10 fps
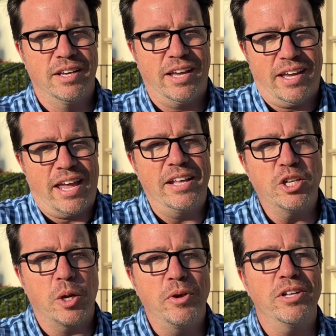And in
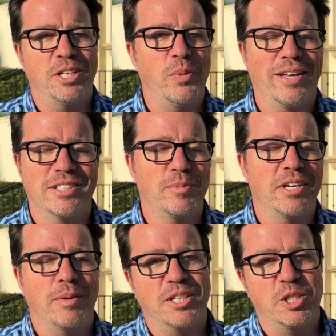community, we can
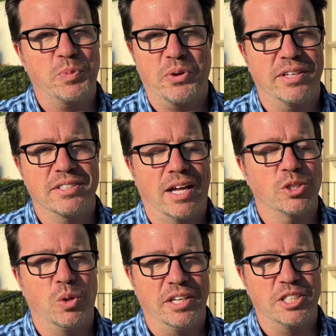sometimes experience God's
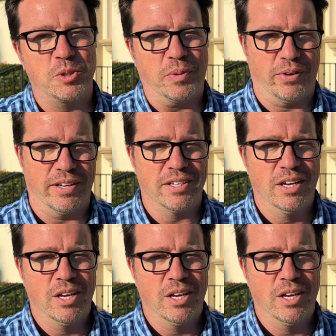Holy Spirit.